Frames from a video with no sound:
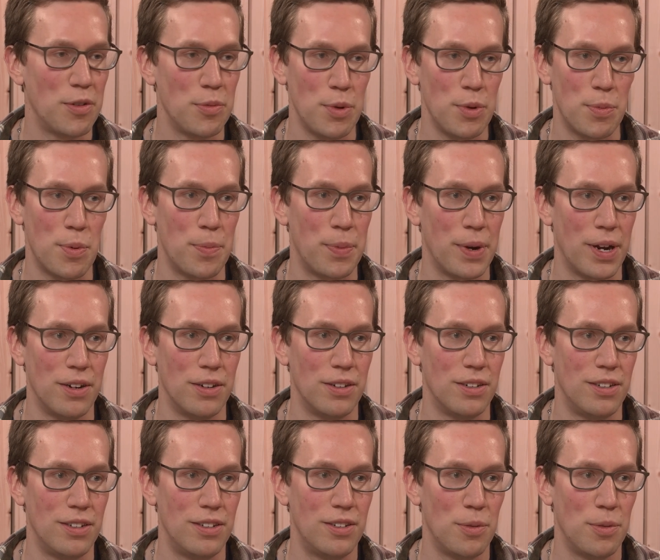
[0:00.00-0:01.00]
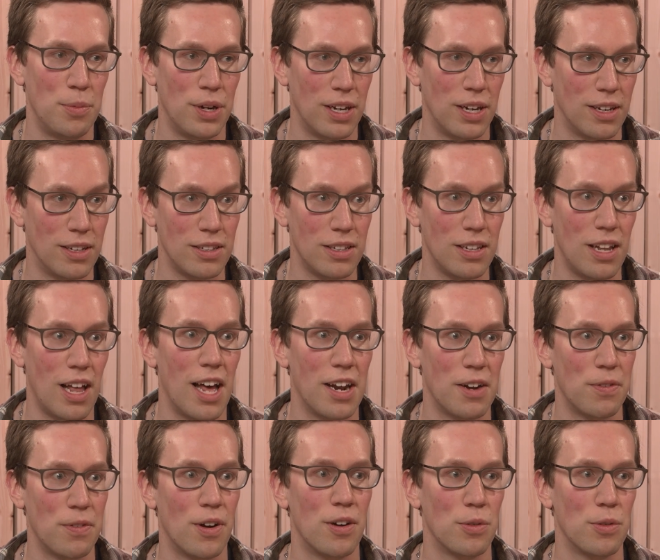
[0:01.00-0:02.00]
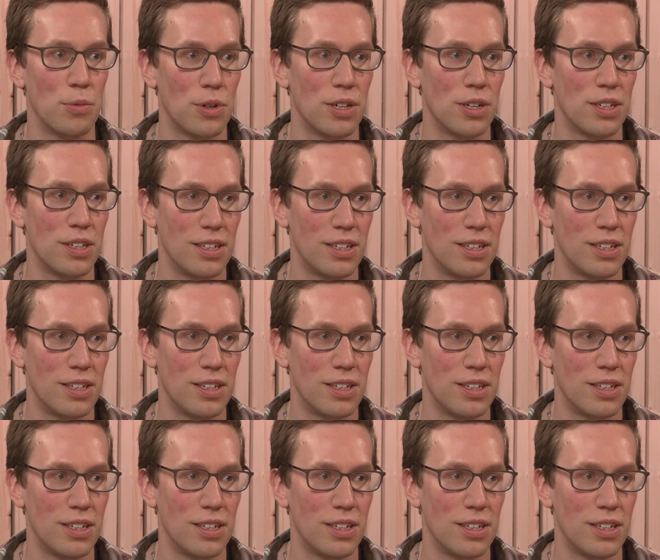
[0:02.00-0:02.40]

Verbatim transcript: to be prepared to put in a lot of hard work